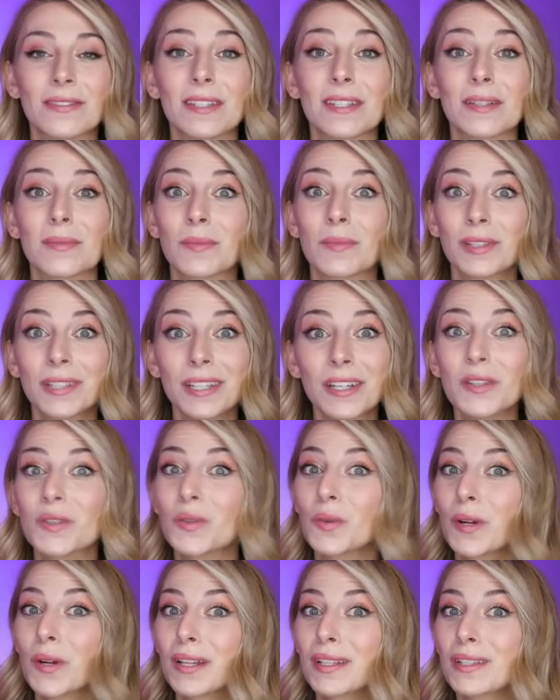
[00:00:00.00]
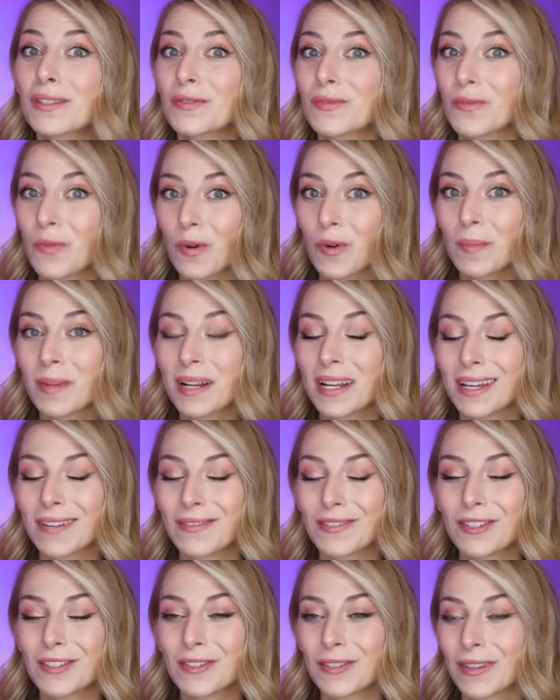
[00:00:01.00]
some really
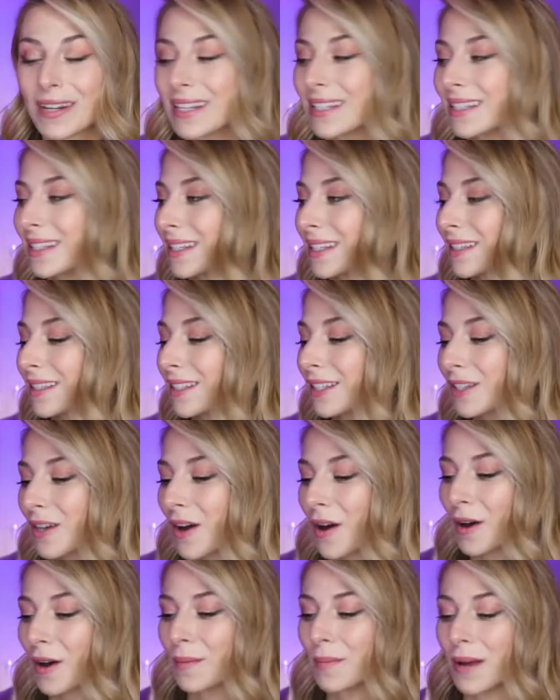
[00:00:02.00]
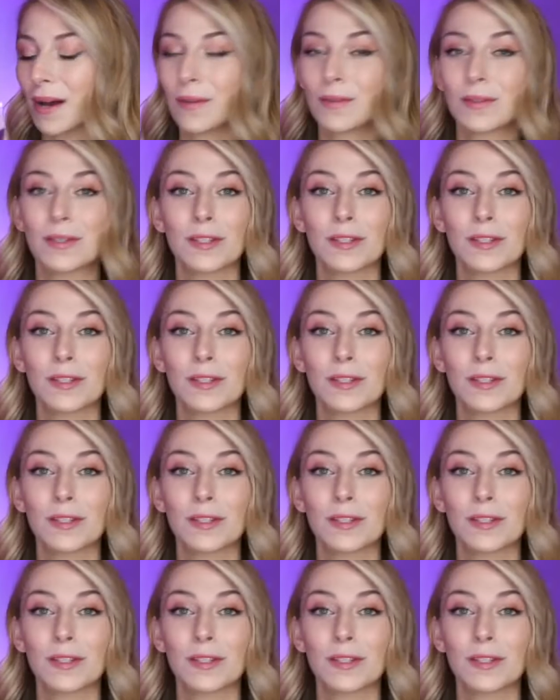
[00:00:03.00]
transformative transits to talk about.